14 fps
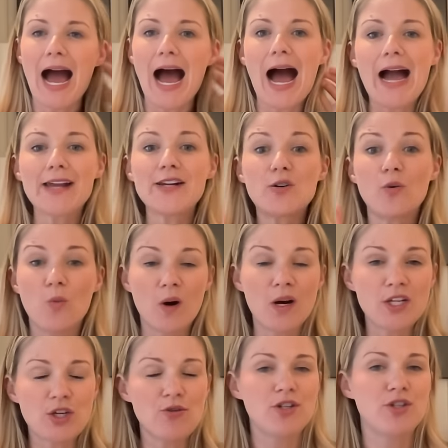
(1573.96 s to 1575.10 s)
I don't
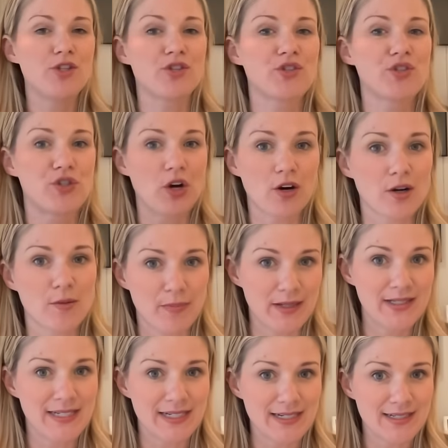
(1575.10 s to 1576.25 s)
want you to just start a
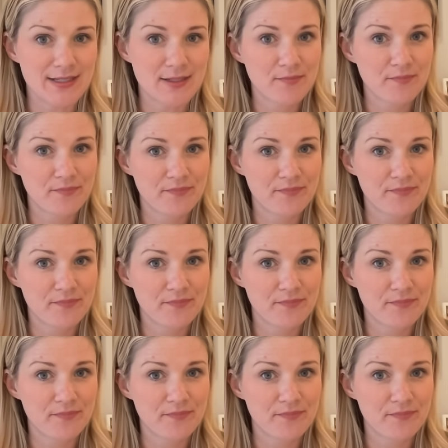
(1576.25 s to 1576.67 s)
business.